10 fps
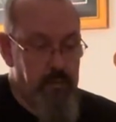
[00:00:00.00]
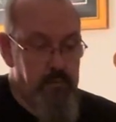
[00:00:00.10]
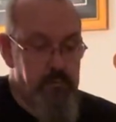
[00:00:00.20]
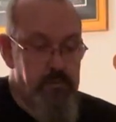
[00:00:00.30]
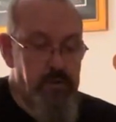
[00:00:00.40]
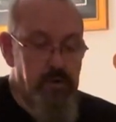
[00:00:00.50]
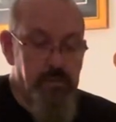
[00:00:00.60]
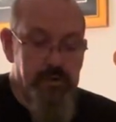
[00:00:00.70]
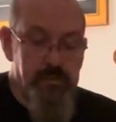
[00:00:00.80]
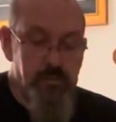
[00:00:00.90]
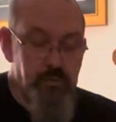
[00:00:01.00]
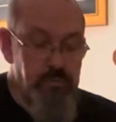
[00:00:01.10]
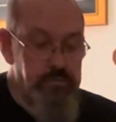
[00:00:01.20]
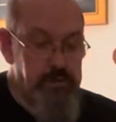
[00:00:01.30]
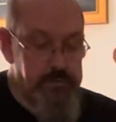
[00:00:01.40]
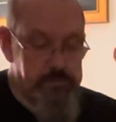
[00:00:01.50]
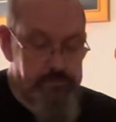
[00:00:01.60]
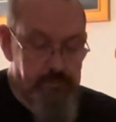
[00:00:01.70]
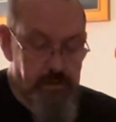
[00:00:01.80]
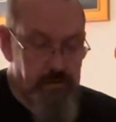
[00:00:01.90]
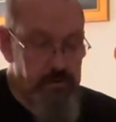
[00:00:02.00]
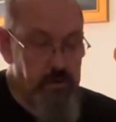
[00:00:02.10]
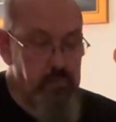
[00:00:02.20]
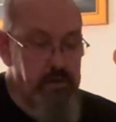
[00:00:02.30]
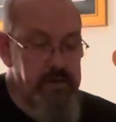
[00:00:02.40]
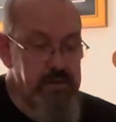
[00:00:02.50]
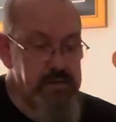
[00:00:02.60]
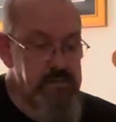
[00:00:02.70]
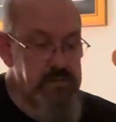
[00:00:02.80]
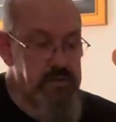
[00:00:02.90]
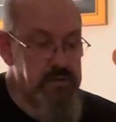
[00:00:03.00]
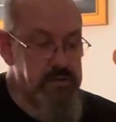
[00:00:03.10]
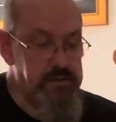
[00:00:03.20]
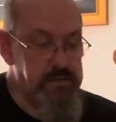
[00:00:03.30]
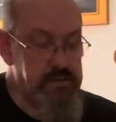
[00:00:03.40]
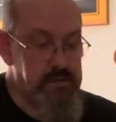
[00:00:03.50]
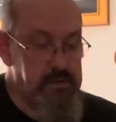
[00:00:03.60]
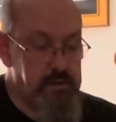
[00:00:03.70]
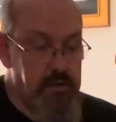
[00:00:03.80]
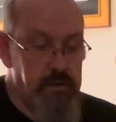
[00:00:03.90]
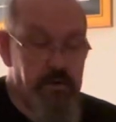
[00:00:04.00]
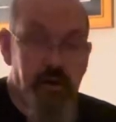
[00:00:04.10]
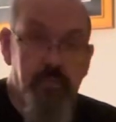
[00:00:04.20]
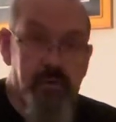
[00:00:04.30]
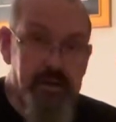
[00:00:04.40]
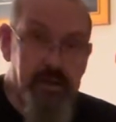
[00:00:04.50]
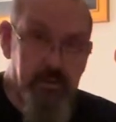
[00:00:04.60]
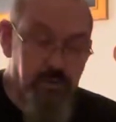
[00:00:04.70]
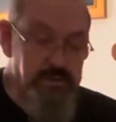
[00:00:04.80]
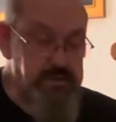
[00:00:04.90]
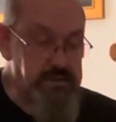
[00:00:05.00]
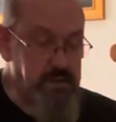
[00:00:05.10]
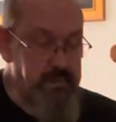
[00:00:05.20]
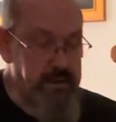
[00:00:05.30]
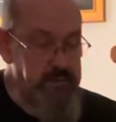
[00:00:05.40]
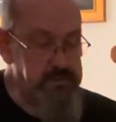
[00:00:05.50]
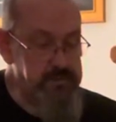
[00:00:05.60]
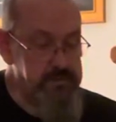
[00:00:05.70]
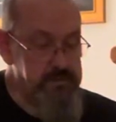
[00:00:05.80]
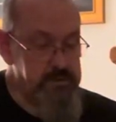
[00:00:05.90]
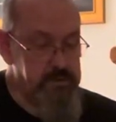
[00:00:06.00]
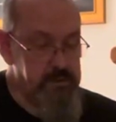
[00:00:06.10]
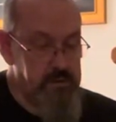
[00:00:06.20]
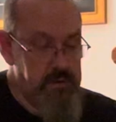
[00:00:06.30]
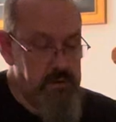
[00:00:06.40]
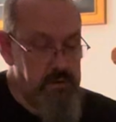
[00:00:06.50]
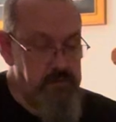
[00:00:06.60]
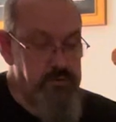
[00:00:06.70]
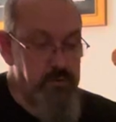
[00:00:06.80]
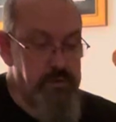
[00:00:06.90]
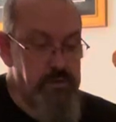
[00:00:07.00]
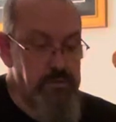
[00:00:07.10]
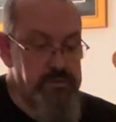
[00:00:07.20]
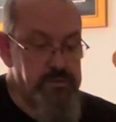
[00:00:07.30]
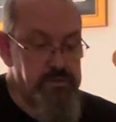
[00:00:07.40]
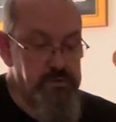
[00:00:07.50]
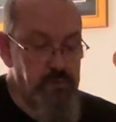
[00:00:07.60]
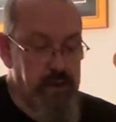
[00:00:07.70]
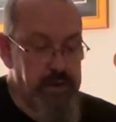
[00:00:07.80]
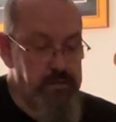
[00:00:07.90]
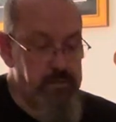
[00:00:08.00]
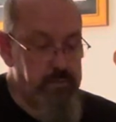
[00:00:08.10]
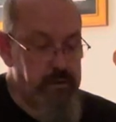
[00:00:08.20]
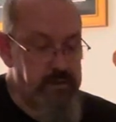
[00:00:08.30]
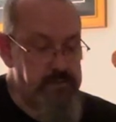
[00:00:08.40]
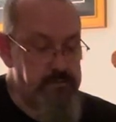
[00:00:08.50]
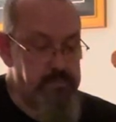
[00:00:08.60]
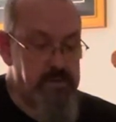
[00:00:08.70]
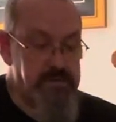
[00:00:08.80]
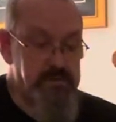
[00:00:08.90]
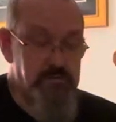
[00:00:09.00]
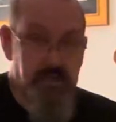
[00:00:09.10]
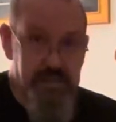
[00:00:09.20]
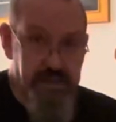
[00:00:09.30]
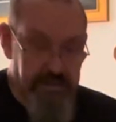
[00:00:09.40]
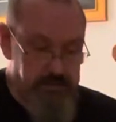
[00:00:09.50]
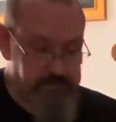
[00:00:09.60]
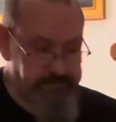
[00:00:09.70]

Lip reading: But nobody moved. Nobody stirred. Nobody wanted to come out. The squirrel was tucked away in the pocket of Percy's dressing gown.